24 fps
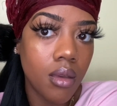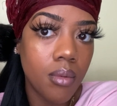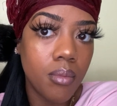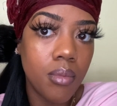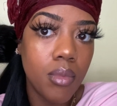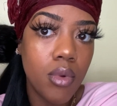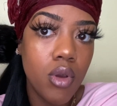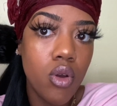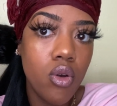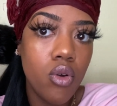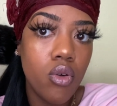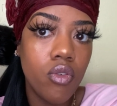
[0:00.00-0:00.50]

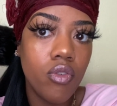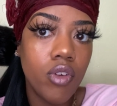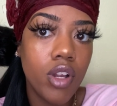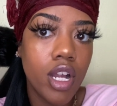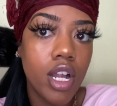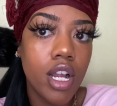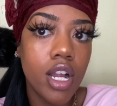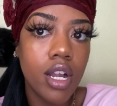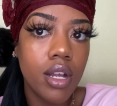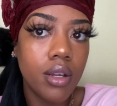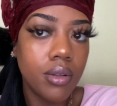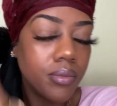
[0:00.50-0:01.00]
ooh, girl.
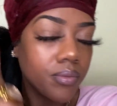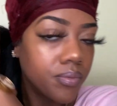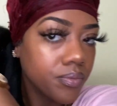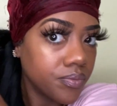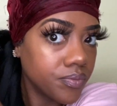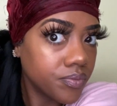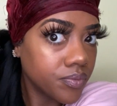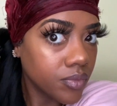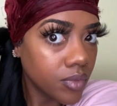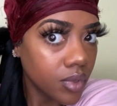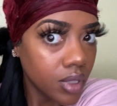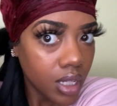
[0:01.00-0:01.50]

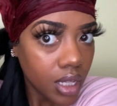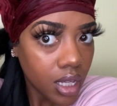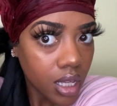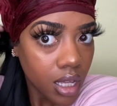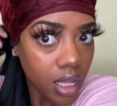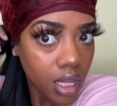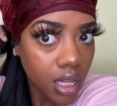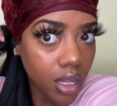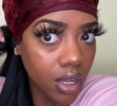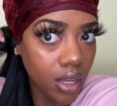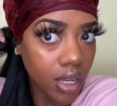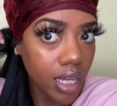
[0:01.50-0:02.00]

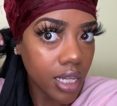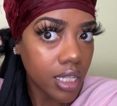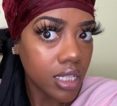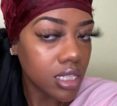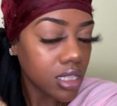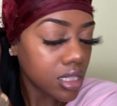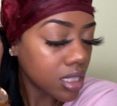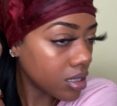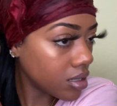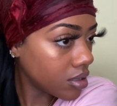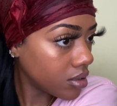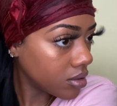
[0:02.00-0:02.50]
Okay,
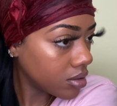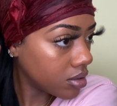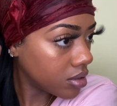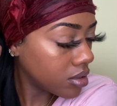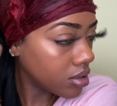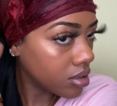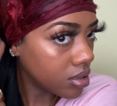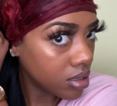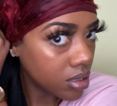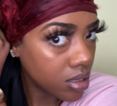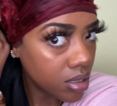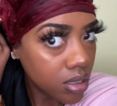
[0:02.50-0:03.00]
so
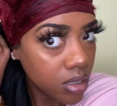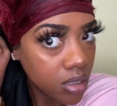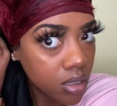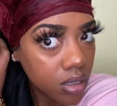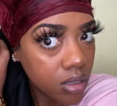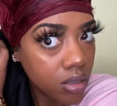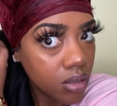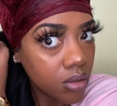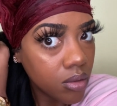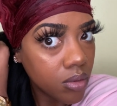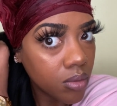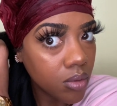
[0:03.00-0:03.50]

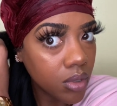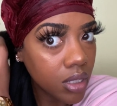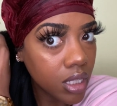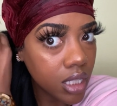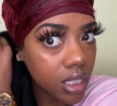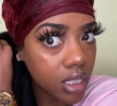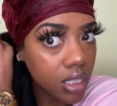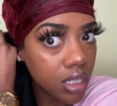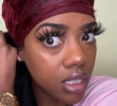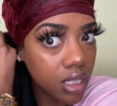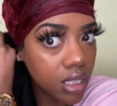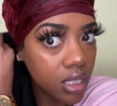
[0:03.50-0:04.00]

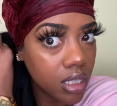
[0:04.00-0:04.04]
1